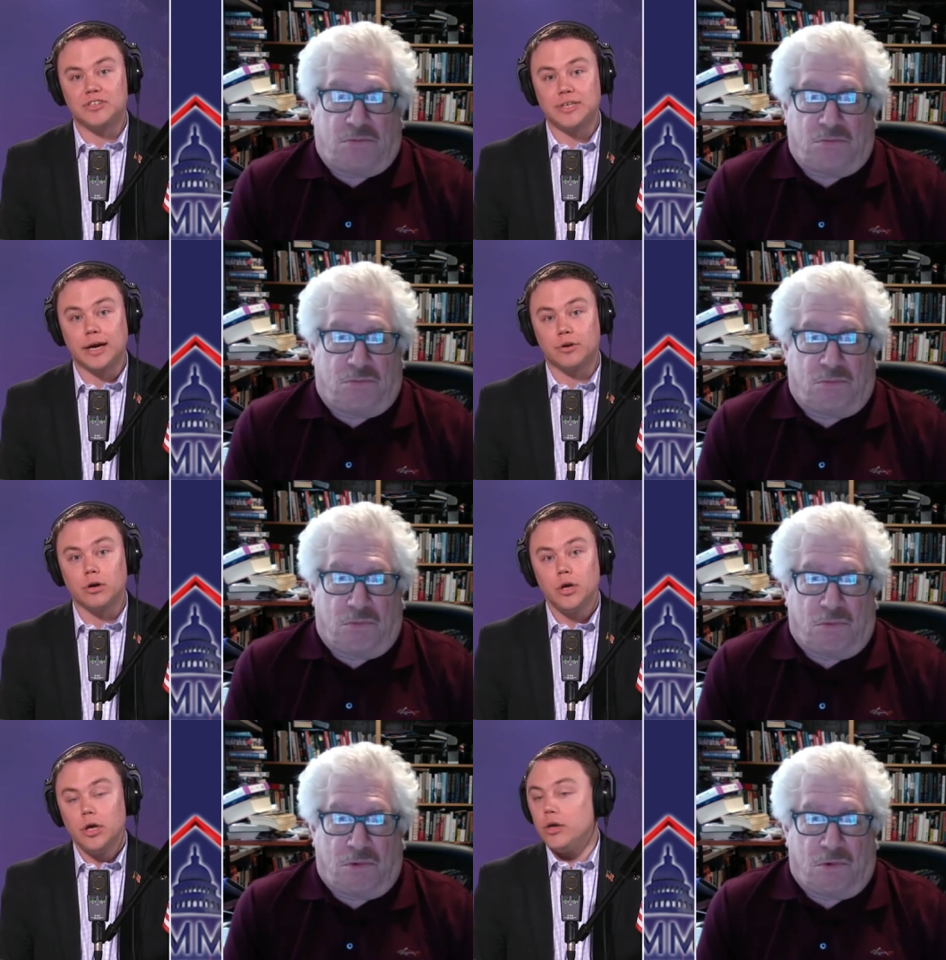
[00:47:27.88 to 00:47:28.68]
Speaker 1: sector.
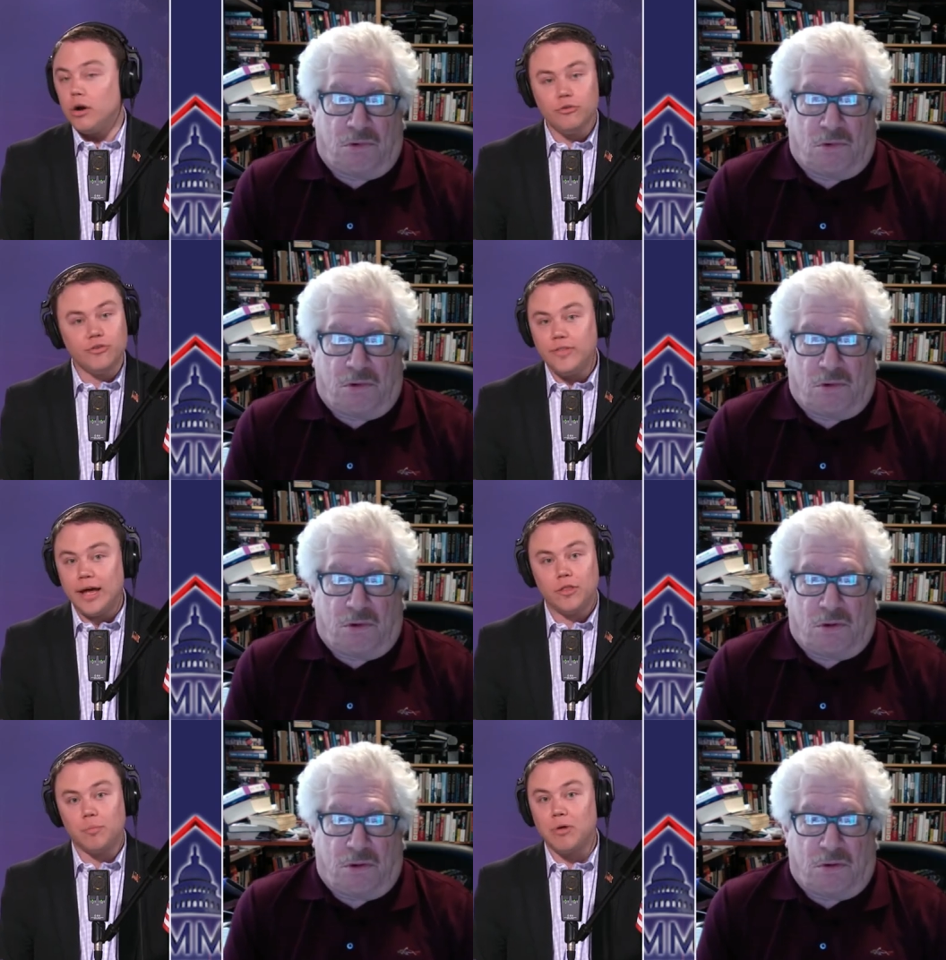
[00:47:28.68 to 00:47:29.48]
You don't see
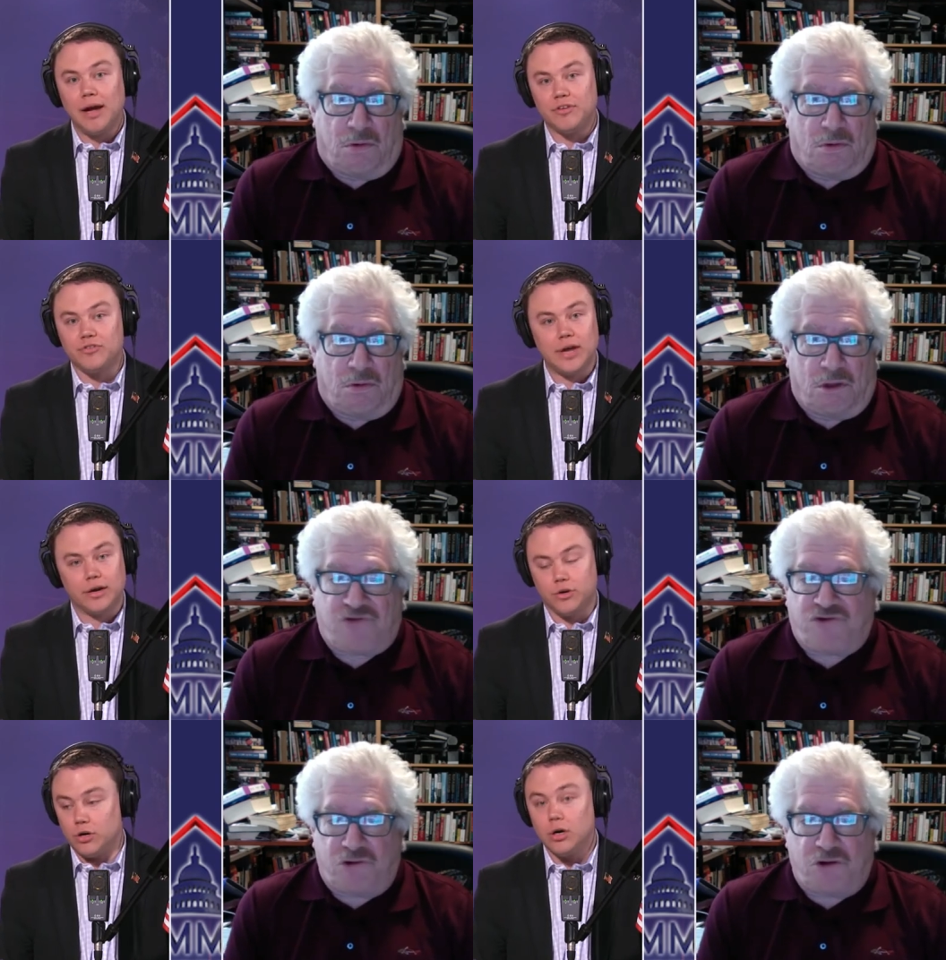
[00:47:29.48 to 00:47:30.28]
that in the private
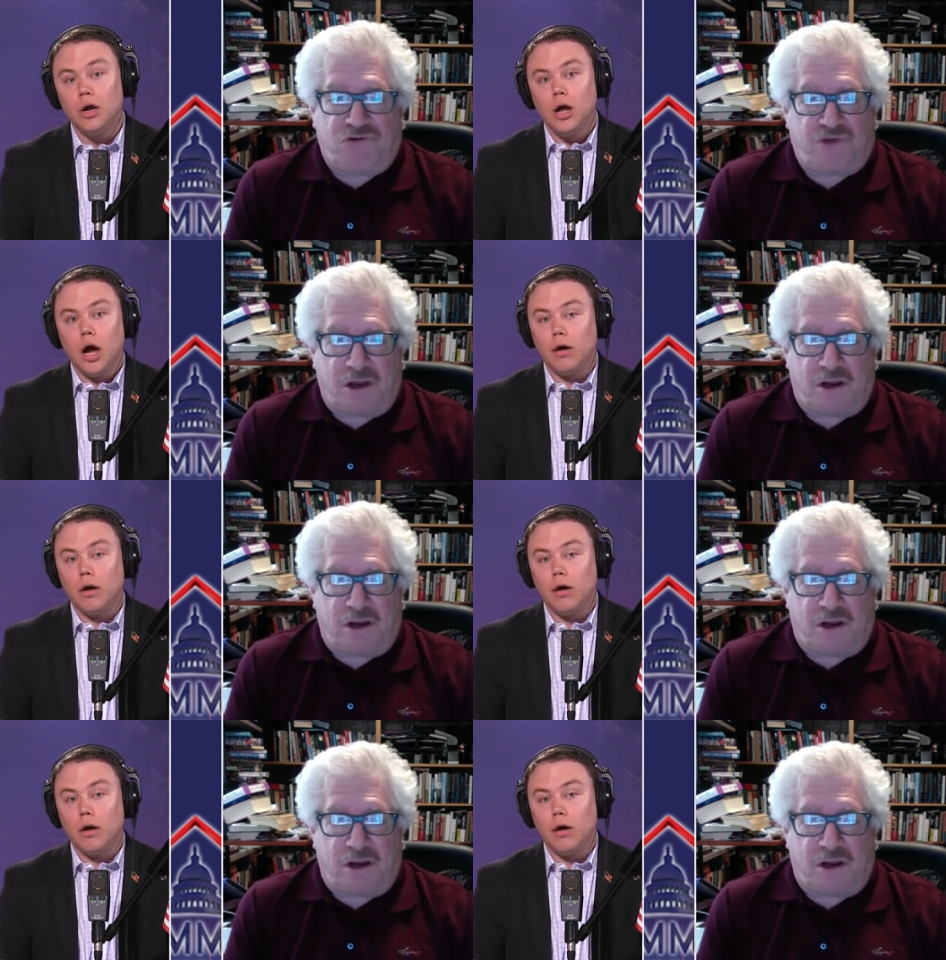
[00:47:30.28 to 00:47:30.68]
sector. Yes, it uh,